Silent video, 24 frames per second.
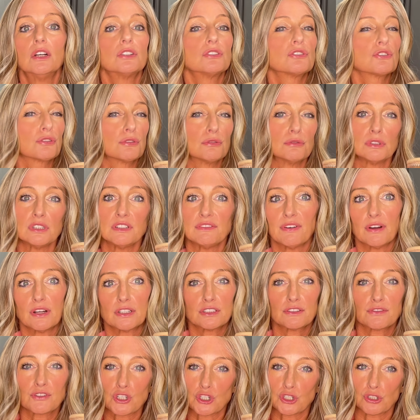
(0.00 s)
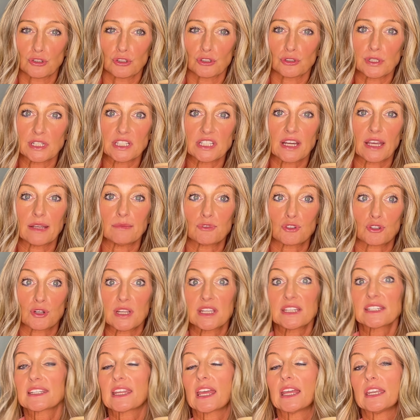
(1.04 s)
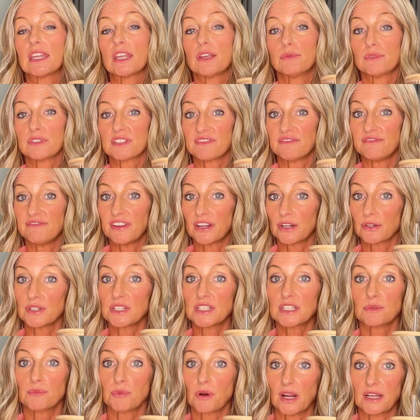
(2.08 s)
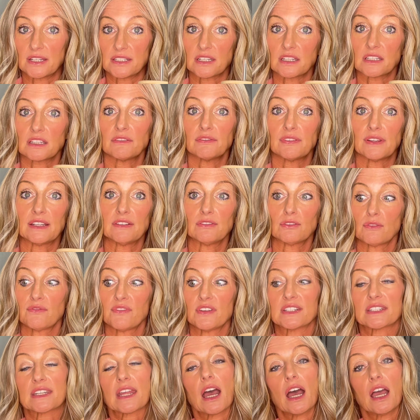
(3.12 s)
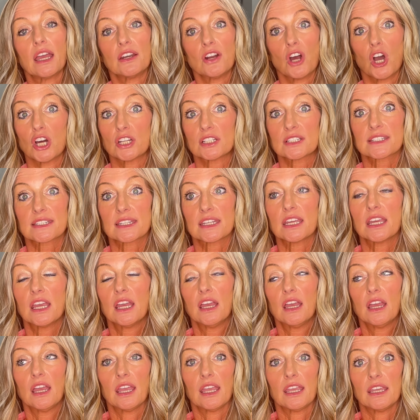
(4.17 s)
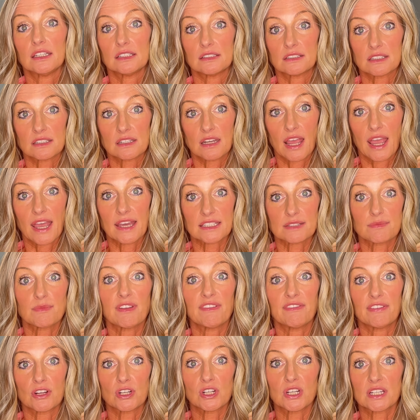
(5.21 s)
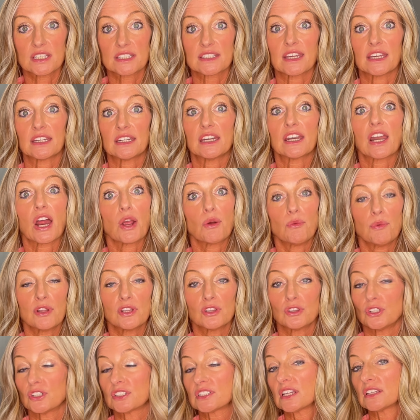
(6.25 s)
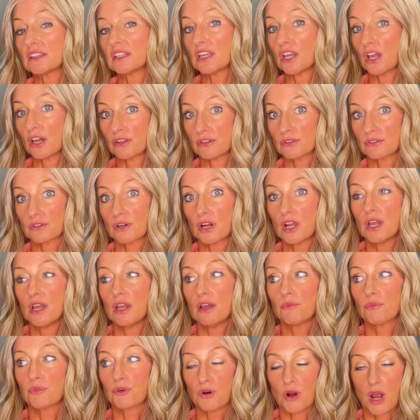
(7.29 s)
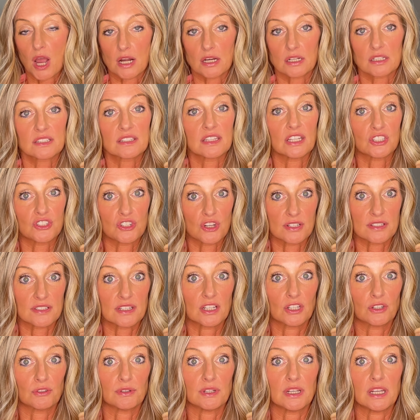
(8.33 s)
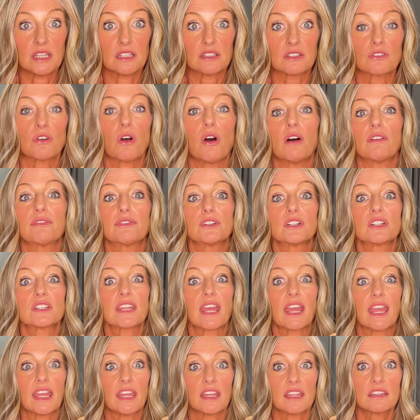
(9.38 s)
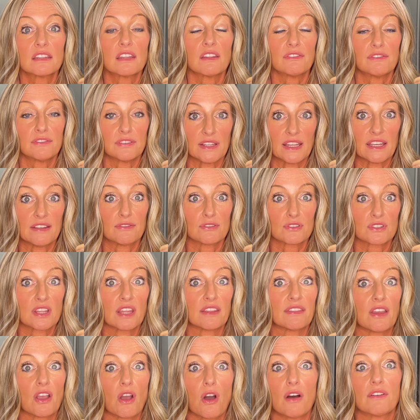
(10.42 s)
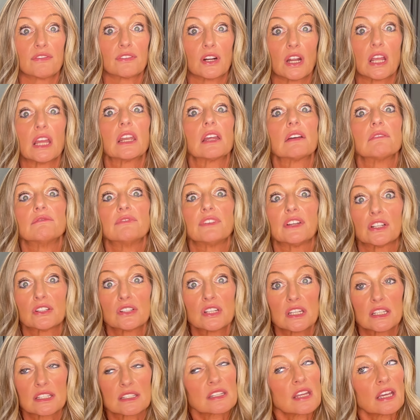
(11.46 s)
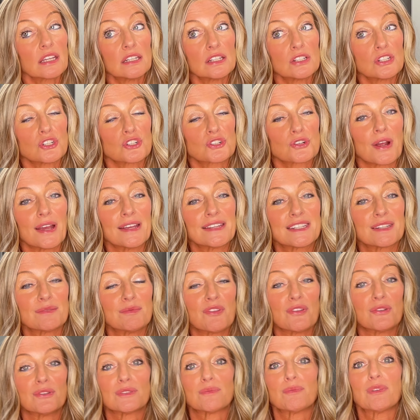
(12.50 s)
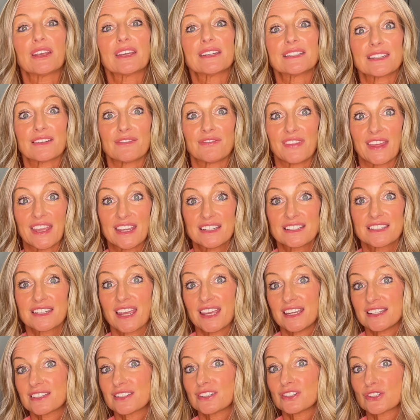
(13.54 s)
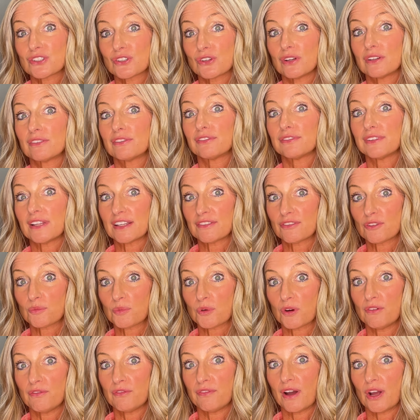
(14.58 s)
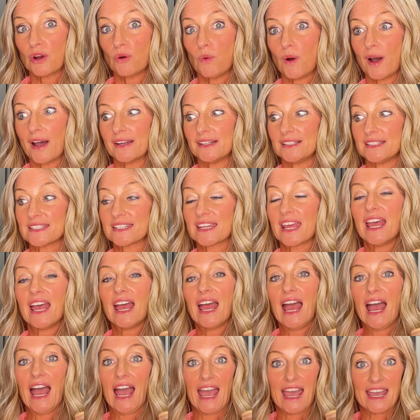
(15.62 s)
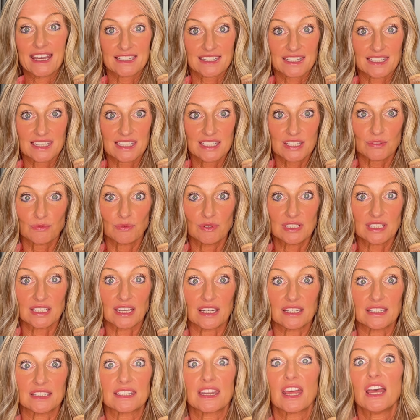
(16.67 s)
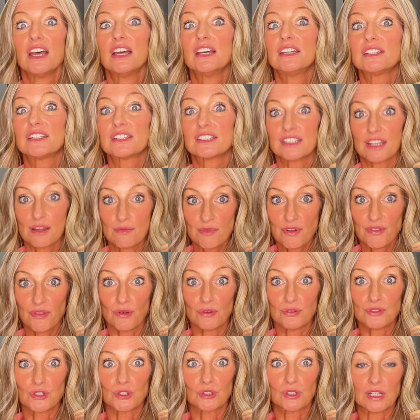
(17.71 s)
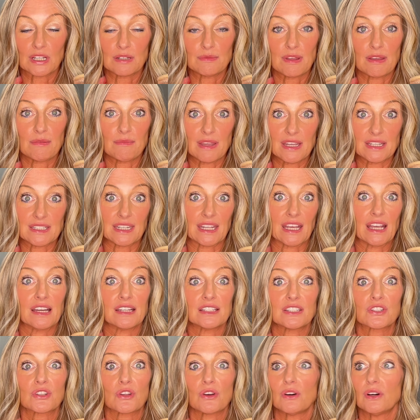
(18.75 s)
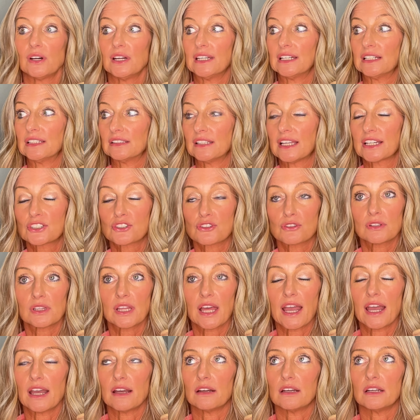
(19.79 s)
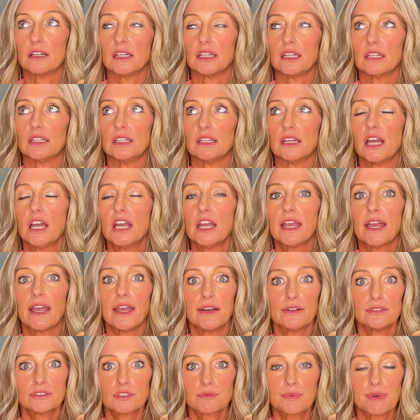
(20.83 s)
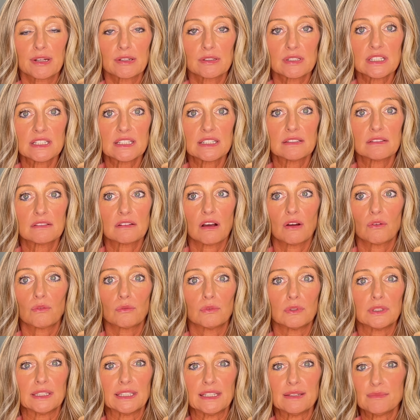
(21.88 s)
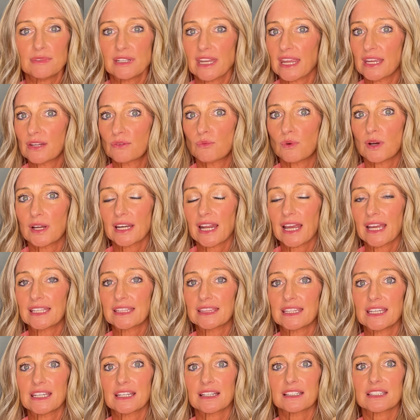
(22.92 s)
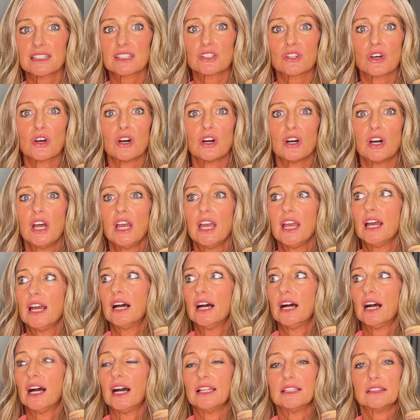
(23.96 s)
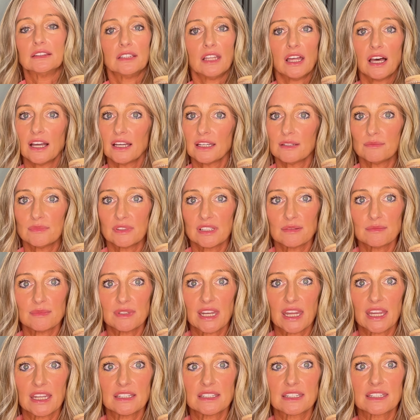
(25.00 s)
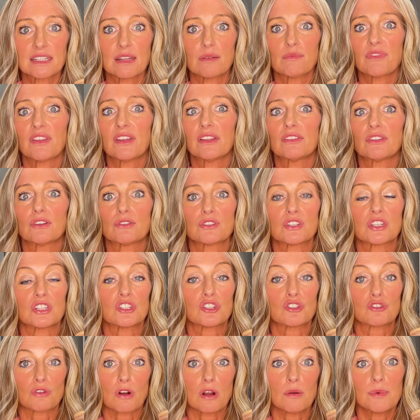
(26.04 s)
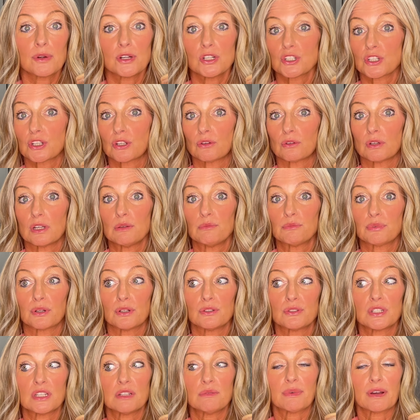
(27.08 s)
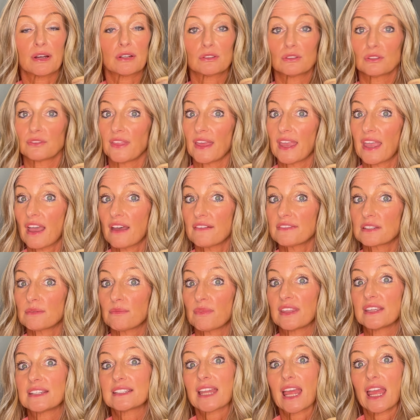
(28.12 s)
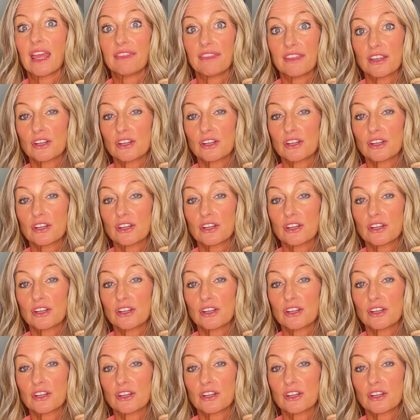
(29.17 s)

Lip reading: truly fond of sugary type drinks, and he was very surprised at the flavor of this. And honestly, it has me very excited. I went and looked at the other products that Just Ingredients offers and the flavors that they offer, and I'm very excited to try some of those, because if they taste as good flavor profile wise as this one does, some of those are going to be amazing. I saw a elderberry lemonade one. I think I saw a lime lemonade something. There's the strawberries and cream protein powder. They have some things, and